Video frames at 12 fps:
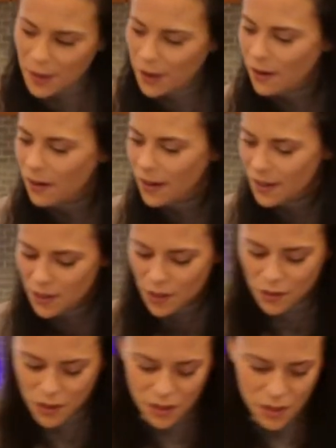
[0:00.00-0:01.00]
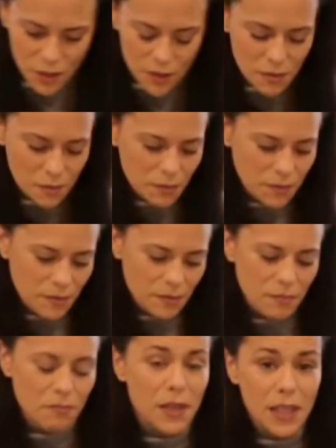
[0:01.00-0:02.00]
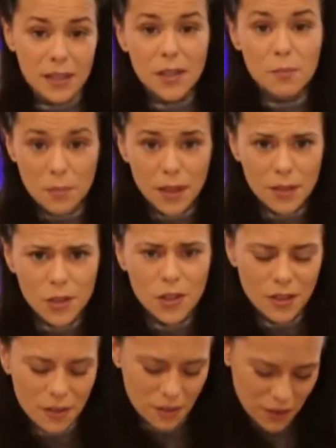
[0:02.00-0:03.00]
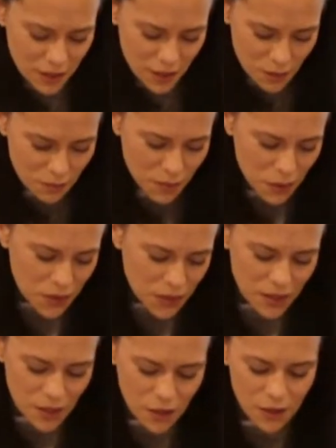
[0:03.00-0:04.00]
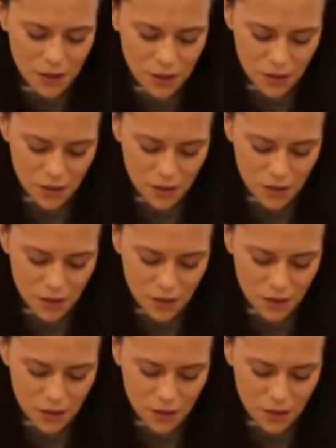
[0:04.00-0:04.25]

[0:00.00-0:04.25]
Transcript: All right, so this meat mixture is mostly cooked,